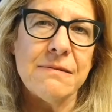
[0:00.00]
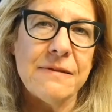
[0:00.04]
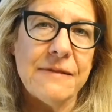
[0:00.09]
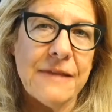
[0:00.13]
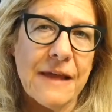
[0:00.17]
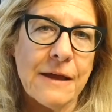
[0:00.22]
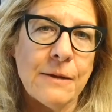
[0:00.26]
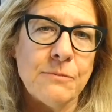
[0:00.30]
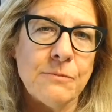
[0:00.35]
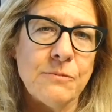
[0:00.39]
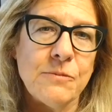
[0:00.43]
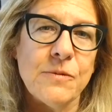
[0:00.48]

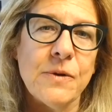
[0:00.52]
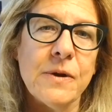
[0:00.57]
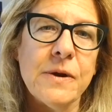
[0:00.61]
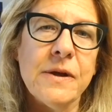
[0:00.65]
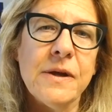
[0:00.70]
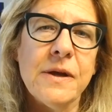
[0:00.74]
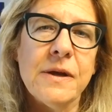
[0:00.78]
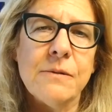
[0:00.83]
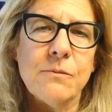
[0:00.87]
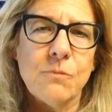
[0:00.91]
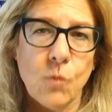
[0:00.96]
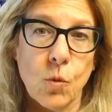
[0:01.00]
them,
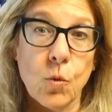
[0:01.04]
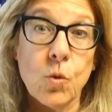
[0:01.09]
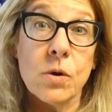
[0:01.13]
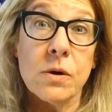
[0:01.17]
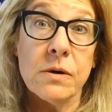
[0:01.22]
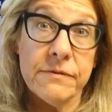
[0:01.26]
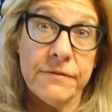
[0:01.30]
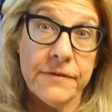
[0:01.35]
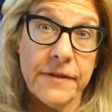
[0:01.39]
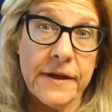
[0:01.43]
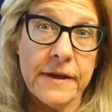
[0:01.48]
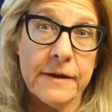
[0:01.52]
more
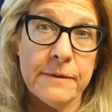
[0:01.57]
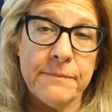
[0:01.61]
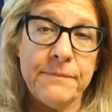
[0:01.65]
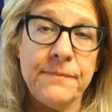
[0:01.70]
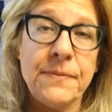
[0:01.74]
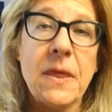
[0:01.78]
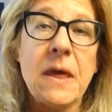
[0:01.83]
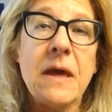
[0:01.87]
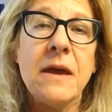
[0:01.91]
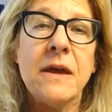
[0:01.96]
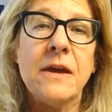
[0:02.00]
of them,